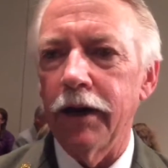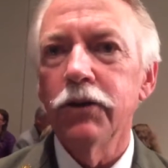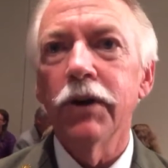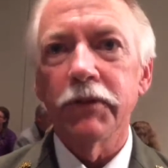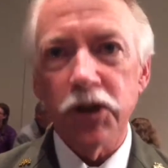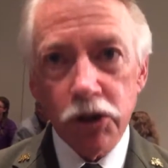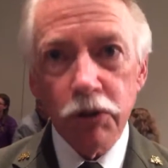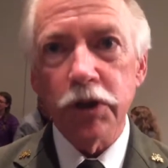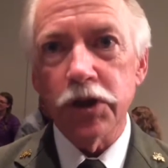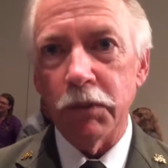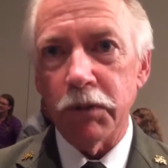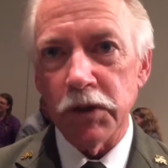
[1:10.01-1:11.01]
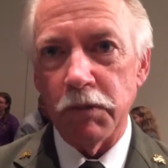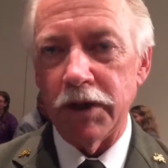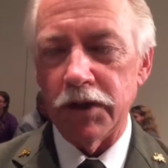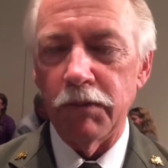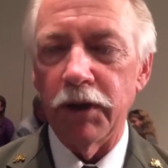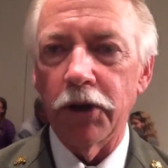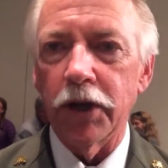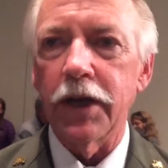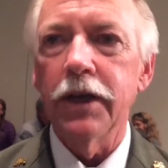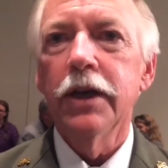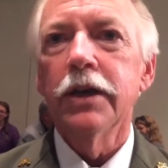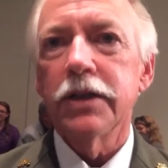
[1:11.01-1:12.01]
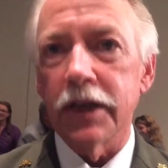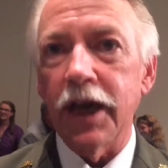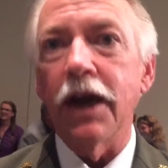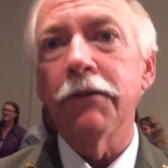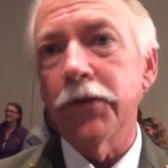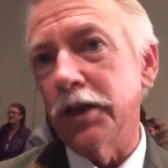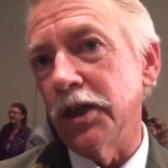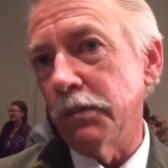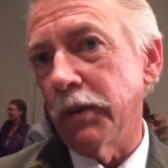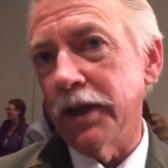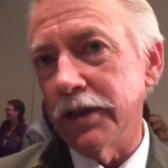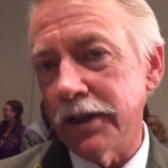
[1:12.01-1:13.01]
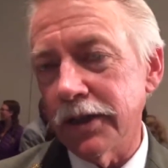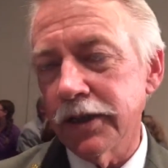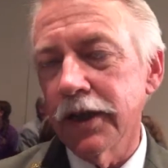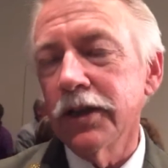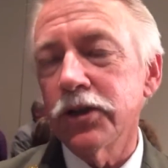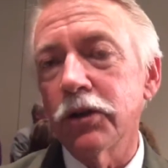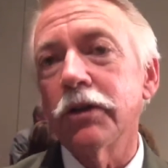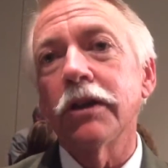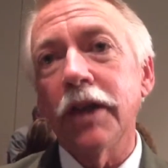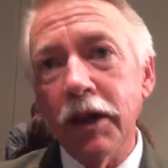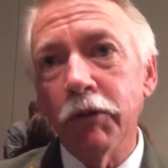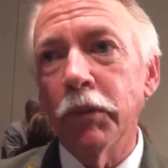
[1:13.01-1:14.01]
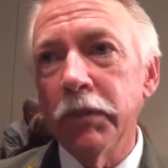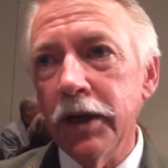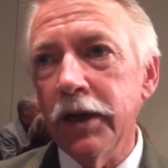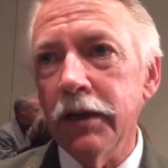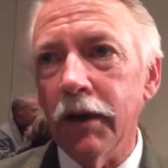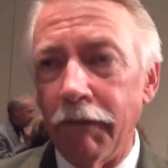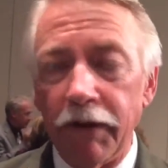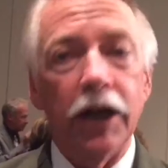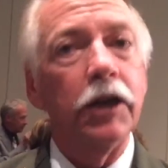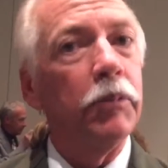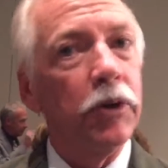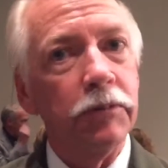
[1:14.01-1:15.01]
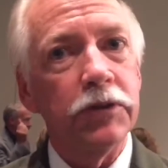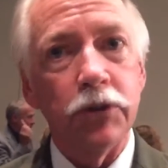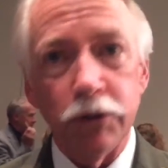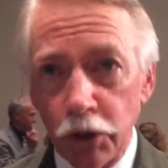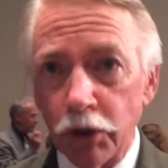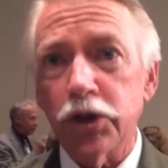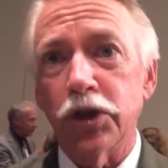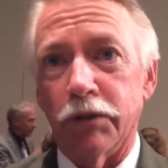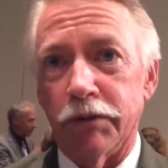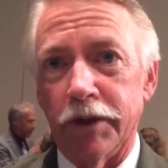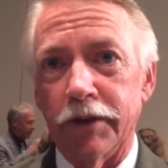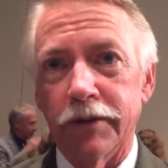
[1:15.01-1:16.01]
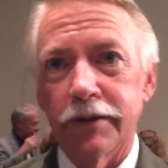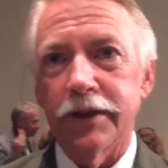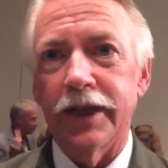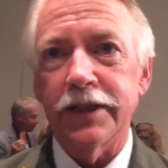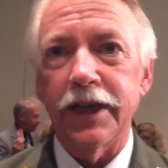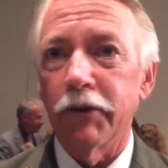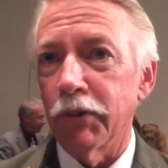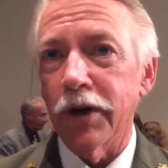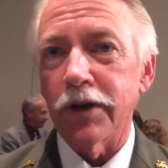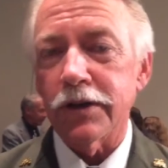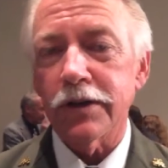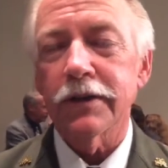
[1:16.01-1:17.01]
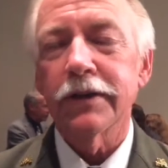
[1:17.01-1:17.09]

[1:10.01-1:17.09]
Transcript: You have a stewardship responsibility to care for these places so that they will be available to your children. That's how it works.